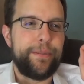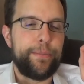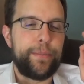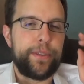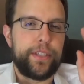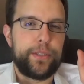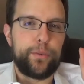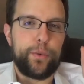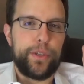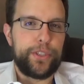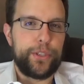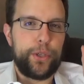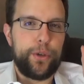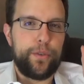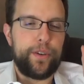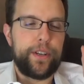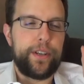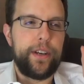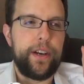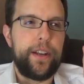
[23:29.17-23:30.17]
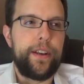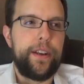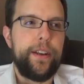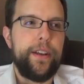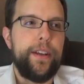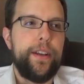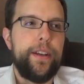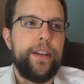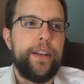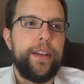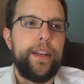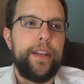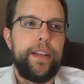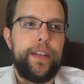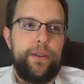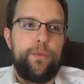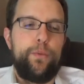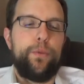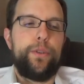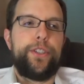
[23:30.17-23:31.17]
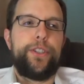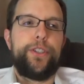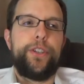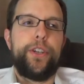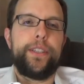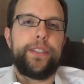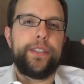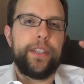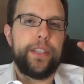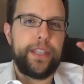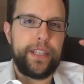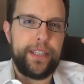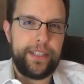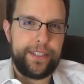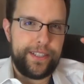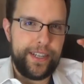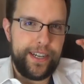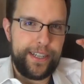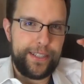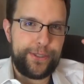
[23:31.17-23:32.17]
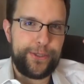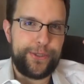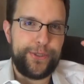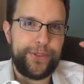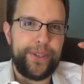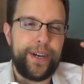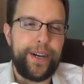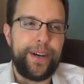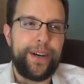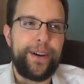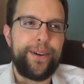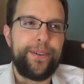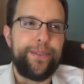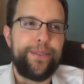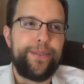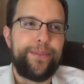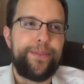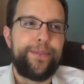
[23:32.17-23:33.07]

But this wasn't overdone. It was just a little touch of